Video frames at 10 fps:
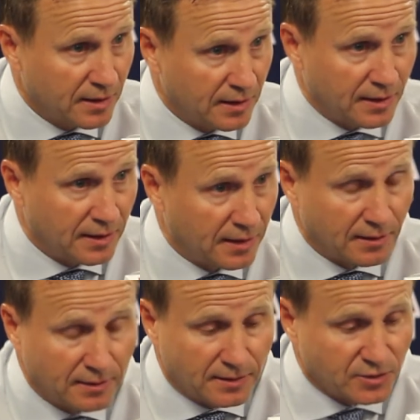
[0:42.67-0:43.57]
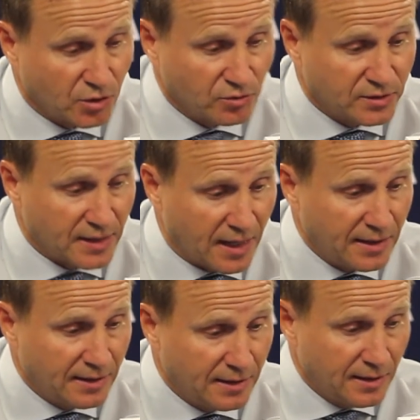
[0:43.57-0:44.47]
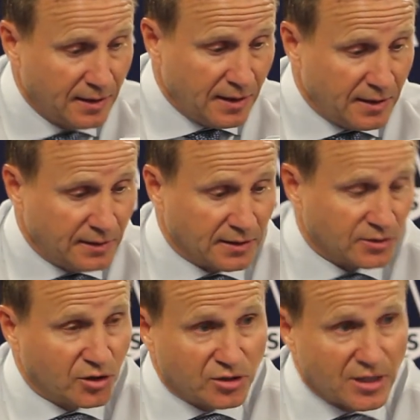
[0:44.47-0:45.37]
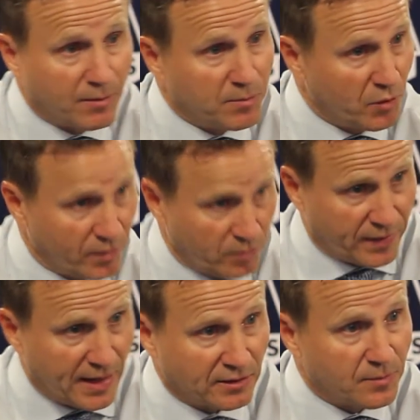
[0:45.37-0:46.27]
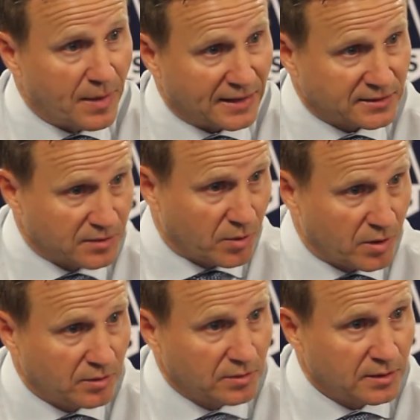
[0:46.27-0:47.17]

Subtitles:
And show tonight, he does a good job of moving without the basketball,